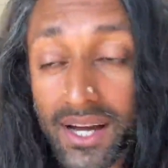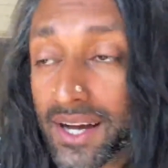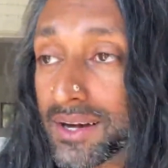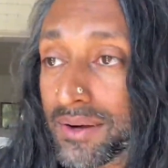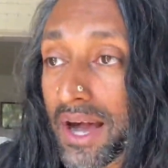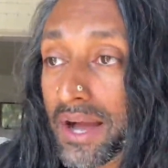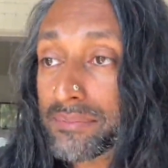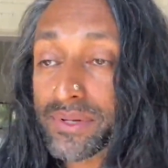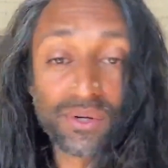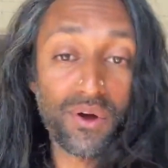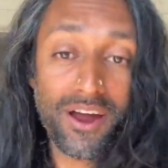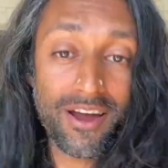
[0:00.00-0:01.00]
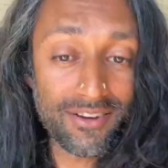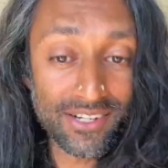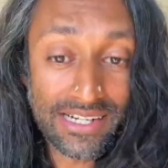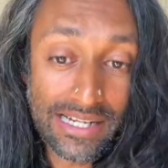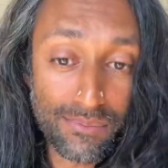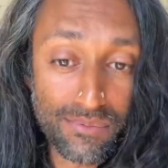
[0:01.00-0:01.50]
I'm an
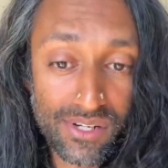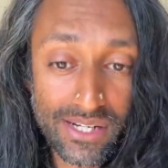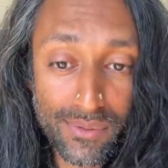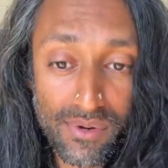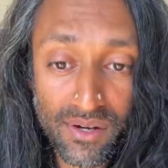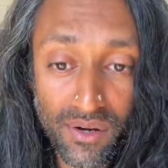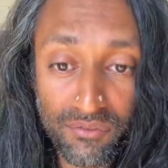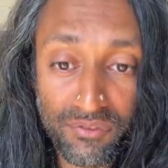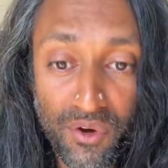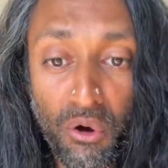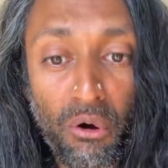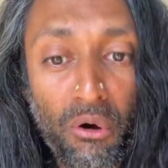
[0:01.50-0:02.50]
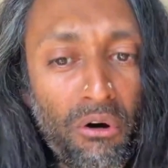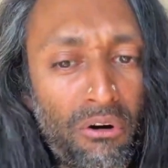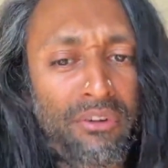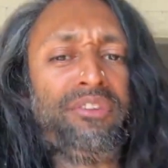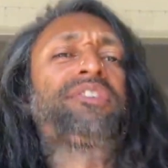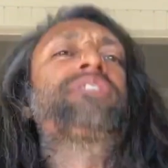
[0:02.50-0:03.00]
Aquarian, Libra. Of
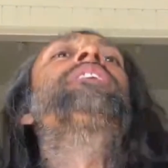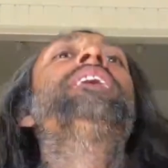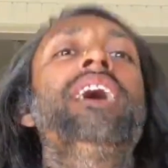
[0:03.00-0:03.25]
course,